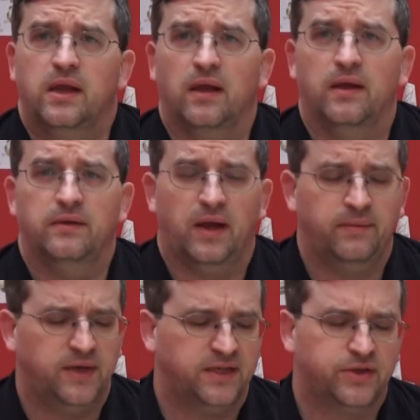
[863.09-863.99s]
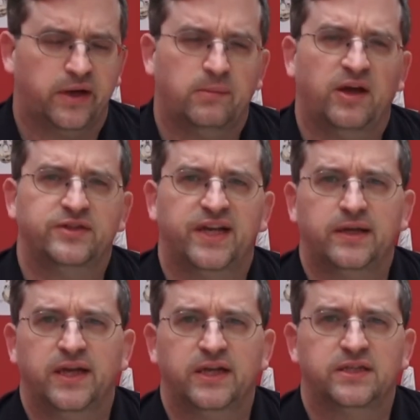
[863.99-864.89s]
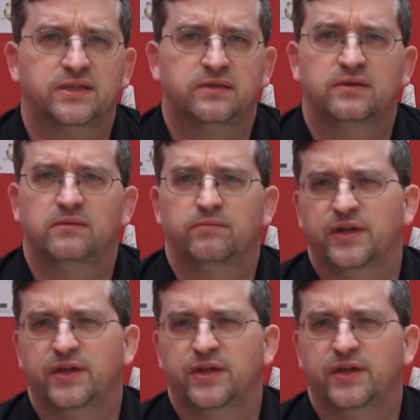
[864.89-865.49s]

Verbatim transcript: you uh, know, I'm not talking about techniques,